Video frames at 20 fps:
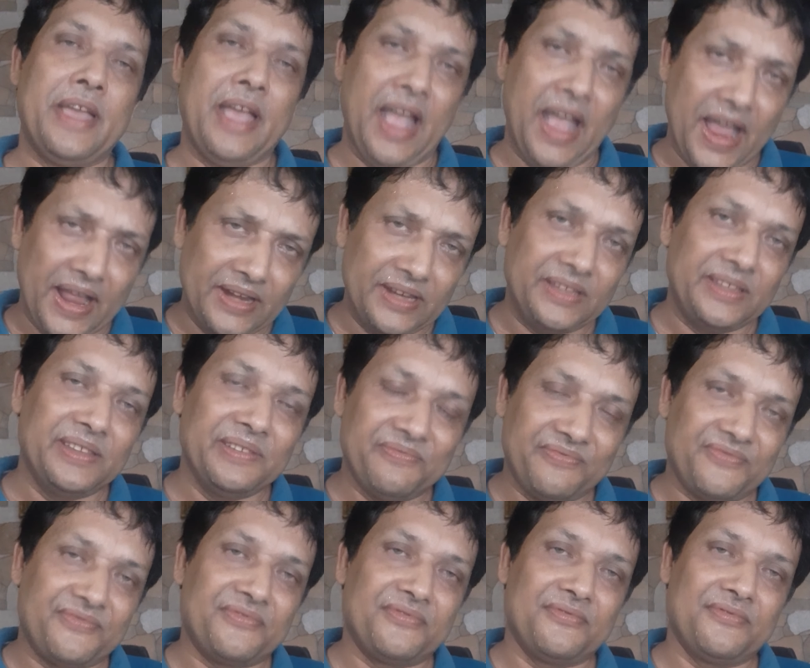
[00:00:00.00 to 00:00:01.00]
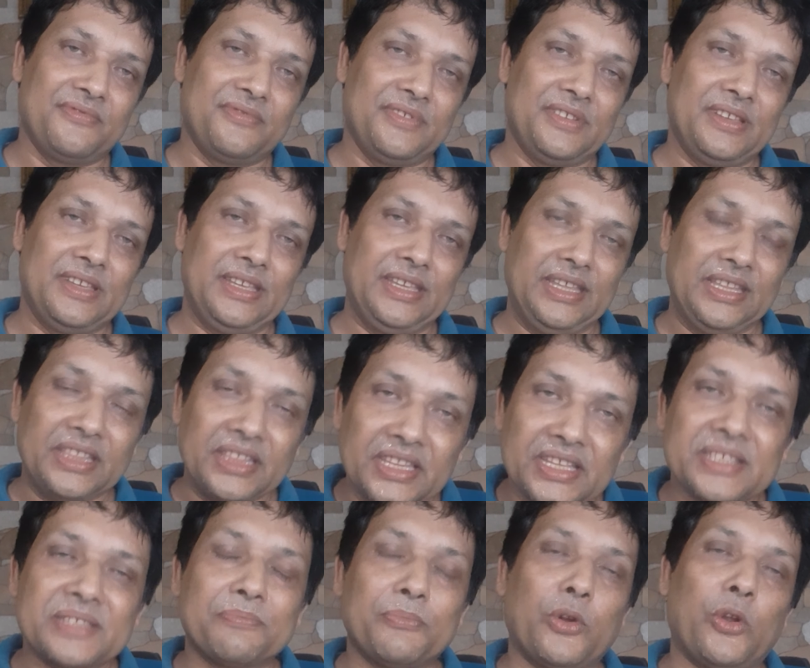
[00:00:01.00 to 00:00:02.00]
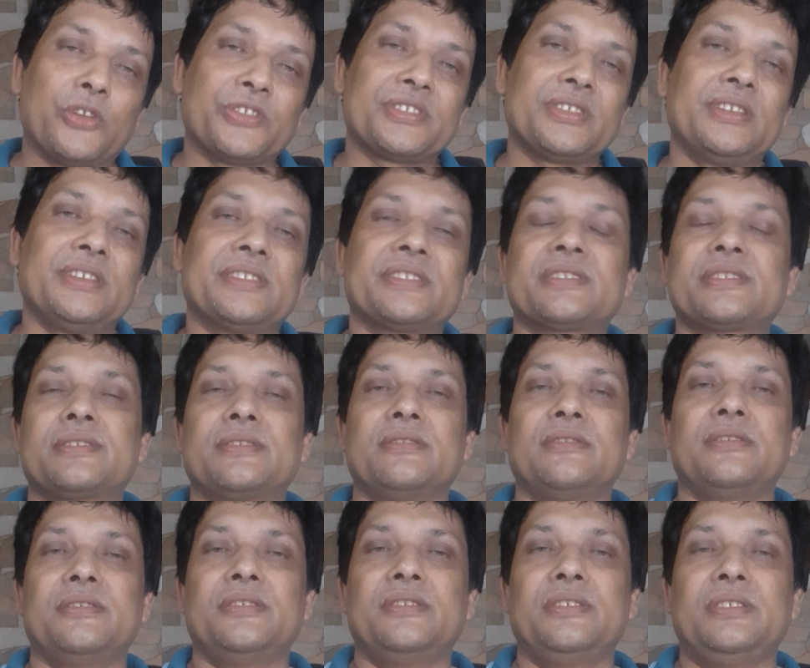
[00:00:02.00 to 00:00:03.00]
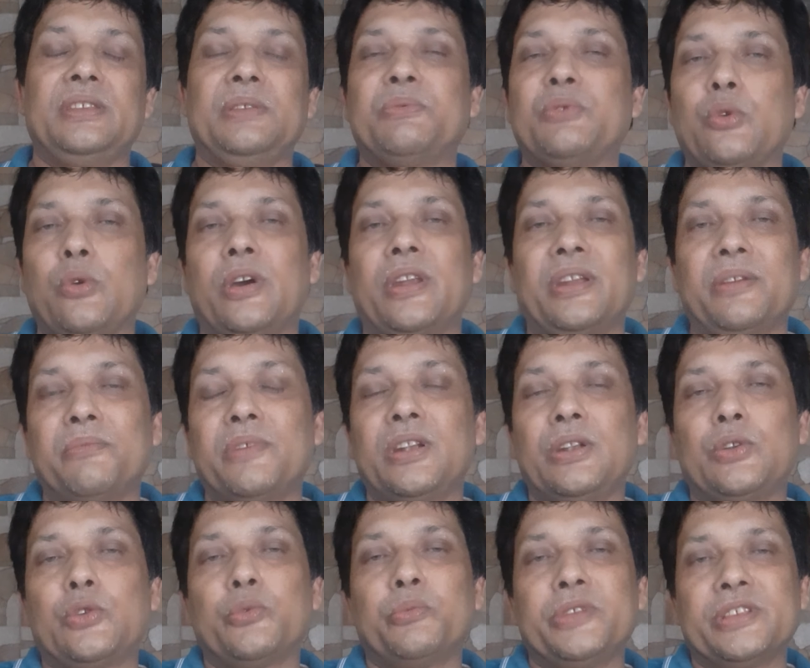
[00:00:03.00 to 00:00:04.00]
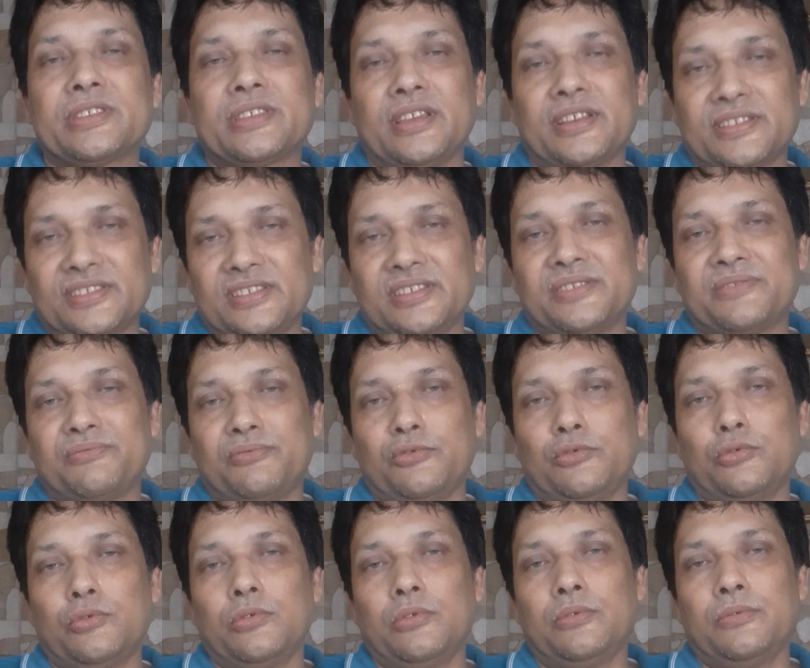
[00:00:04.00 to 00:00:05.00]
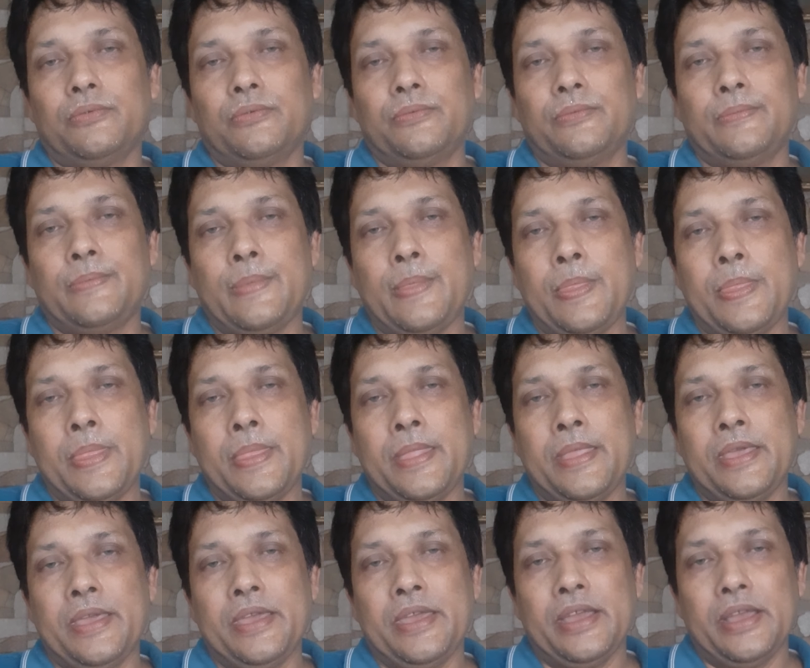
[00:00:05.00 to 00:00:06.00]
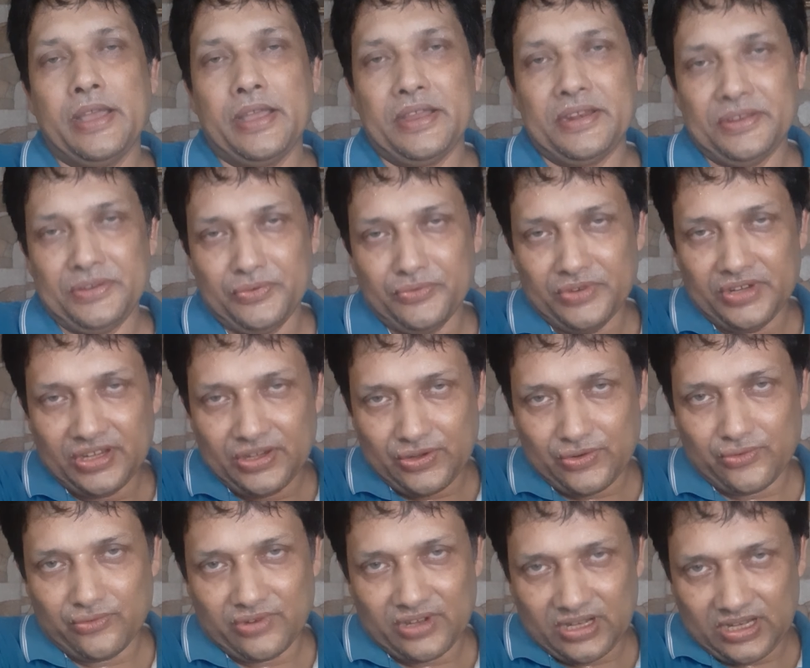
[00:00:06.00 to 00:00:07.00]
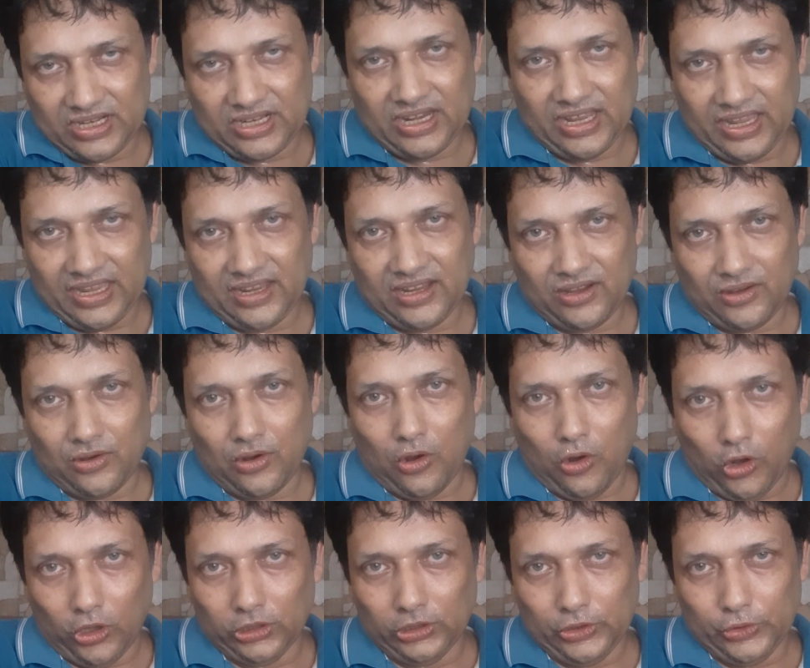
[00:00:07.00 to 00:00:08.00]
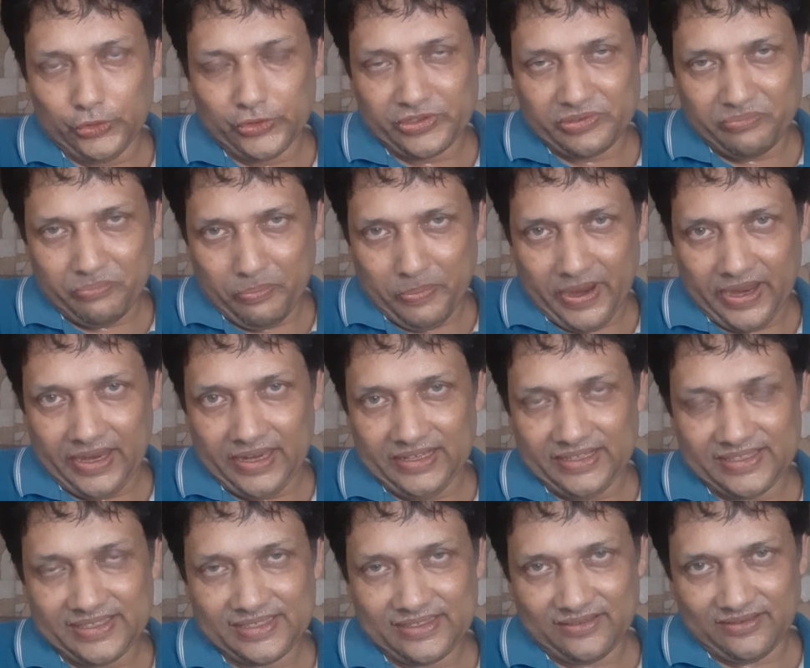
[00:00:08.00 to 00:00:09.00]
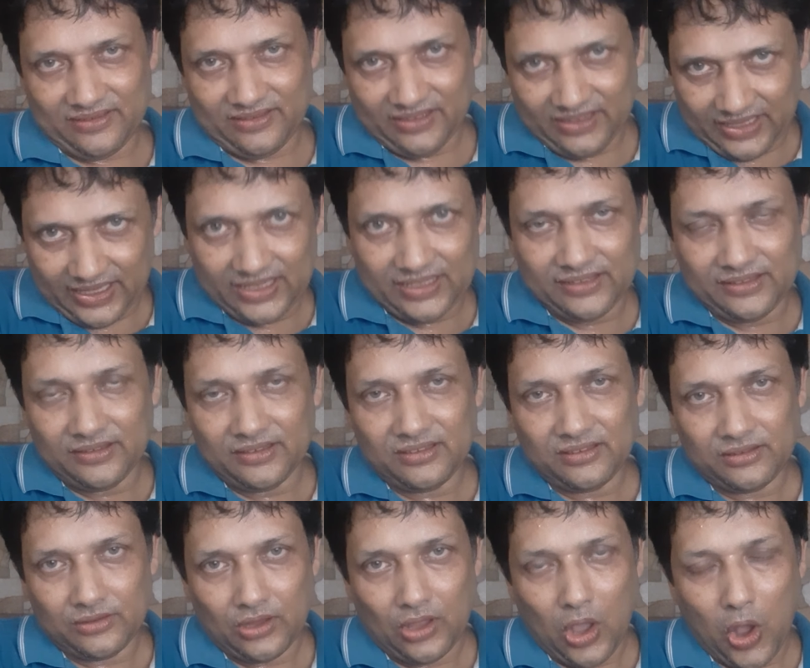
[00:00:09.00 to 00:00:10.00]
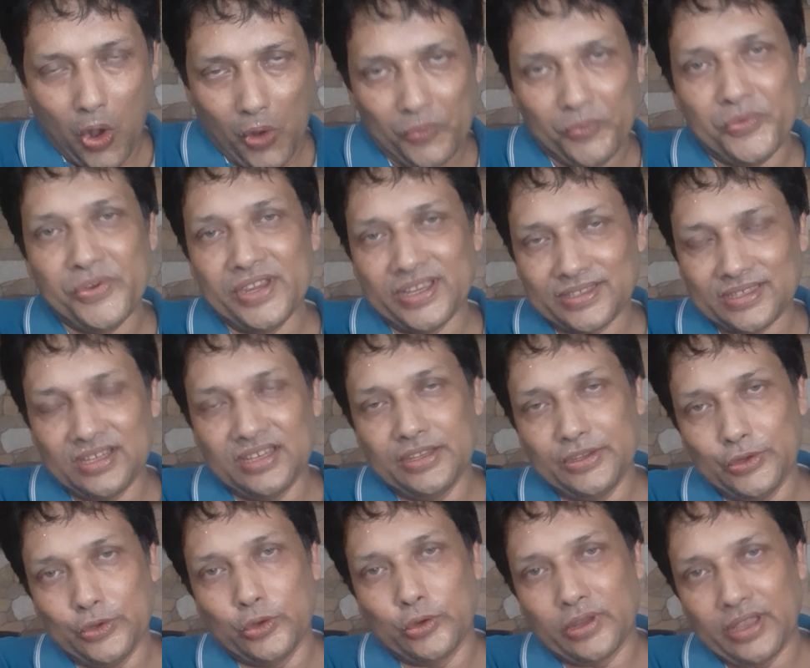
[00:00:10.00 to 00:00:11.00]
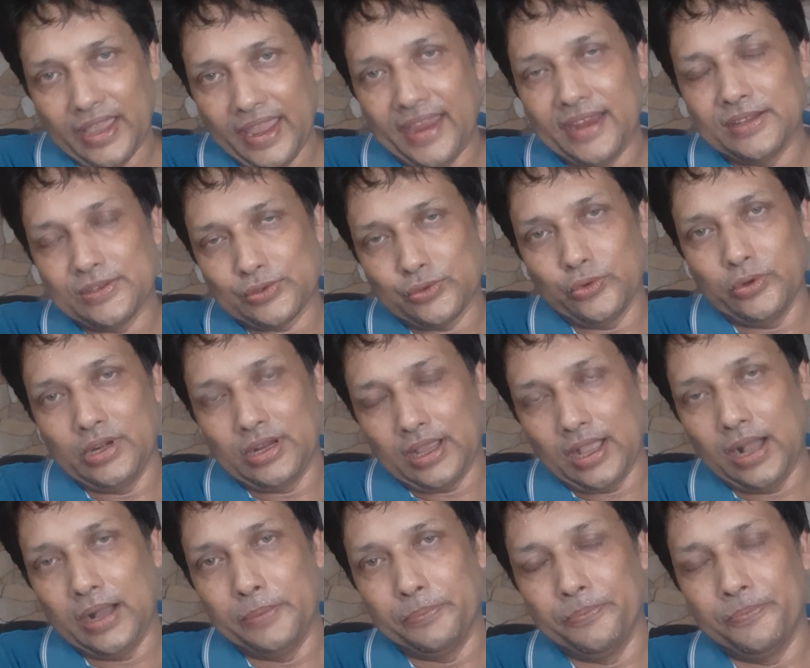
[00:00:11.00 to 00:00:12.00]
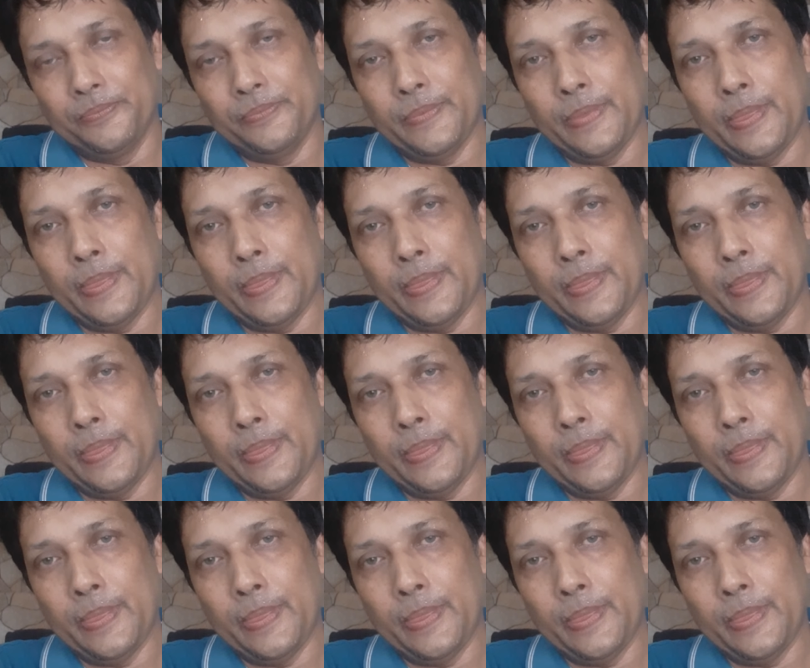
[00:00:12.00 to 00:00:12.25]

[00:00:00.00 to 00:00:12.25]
and if in this process, if you are able to be successful and you need to take all those pains, then obviously your gains will come.